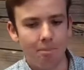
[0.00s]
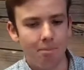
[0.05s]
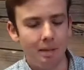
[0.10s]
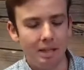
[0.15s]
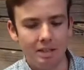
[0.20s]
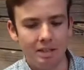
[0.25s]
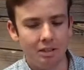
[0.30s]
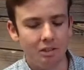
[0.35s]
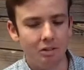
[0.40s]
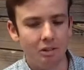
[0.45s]

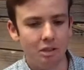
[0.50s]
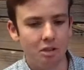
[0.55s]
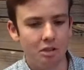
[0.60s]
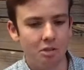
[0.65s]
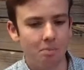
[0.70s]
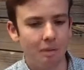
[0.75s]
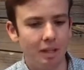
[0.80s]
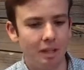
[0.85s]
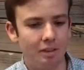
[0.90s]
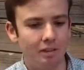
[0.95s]
Basically, there's
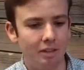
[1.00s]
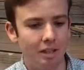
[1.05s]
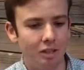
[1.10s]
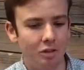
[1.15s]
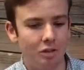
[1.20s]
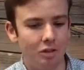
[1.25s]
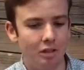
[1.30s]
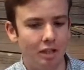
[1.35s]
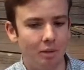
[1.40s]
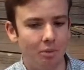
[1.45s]

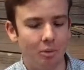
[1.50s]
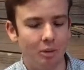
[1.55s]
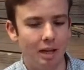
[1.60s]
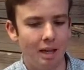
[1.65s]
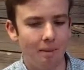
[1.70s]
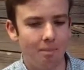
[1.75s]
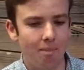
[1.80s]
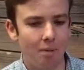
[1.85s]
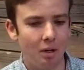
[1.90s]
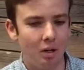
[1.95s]
speculation that
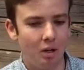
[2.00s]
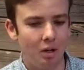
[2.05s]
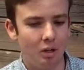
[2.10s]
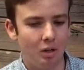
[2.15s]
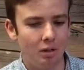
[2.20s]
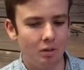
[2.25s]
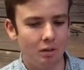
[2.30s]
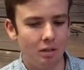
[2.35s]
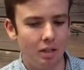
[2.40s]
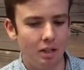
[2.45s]
Rand
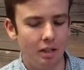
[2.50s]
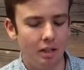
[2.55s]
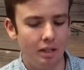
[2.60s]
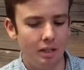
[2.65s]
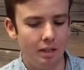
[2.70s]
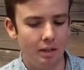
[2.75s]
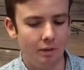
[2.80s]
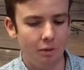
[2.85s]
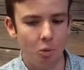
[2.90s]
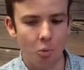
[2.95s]
Paul,
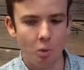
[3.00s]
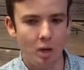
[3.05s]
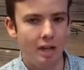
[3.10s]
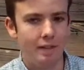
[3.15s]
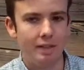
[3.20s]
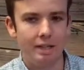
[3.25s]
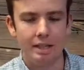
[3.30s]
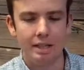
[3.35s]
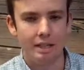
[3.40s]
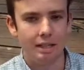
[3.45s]
the
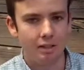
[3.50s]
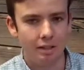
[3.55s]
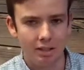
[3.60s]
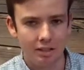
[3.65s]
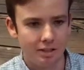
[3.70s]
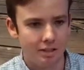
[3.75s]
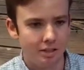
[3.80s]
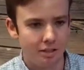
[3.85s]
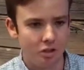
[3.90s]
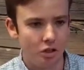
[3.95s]
way that he
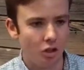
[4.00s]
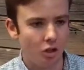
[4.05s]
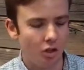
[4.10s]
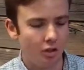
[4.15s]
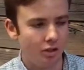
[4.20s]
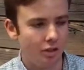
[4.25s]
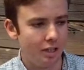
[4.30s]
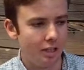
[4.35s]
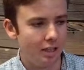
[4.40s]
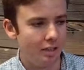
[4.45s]
conducts his
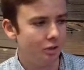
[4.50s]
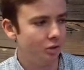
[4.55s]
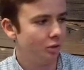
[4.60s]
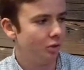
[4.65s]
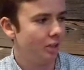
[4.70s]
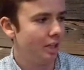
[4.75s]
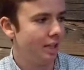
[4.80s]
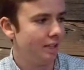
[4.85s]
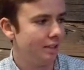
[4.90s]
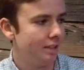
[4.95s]
gardening
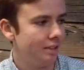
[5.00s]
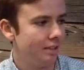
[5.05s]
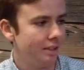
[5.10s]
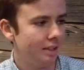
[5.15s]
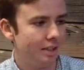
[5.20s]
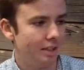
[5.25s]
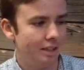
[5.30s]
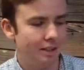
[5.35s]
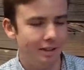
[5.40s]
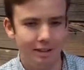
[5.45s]
creates
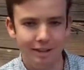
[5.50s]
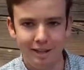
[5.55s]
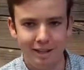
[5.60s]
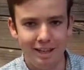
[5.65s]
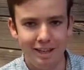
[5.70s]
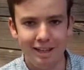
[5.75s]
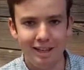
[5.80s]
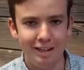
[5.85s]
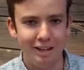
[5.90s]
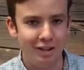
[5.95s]

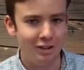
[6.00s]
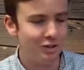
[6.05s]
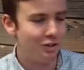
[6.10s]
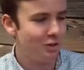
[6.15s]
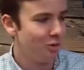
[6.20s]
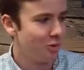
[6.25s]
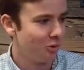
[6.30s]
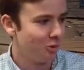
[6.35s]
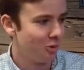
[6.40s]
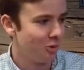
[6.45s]
an
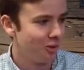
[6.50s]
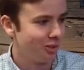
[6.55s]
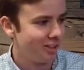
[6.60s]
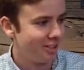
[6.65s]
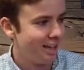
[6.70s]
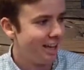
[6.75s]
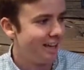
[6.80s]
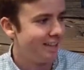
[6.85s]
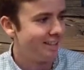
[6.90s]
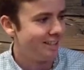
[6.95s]
unusual
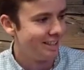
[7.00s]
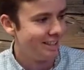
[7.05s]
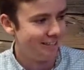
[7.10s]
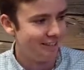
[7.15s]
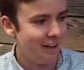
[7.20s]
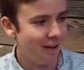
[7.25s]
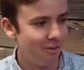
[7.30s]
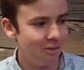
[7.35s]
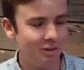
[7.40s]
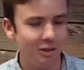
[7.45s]
scent, and
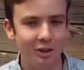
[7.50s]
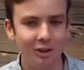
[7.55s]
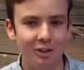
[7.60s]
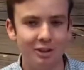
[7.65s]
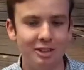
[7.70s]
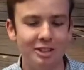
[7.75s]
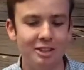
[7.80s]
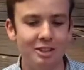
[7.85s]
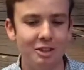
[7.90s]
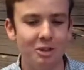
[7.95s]
that was
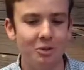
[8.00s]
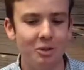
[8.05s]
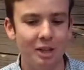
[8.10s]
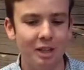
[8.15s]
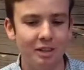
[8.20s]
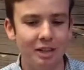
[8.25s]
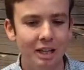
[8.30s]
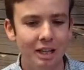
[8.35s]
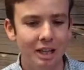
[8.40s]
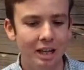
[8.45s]
hard to deal
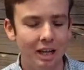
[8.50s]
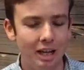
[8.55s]
with.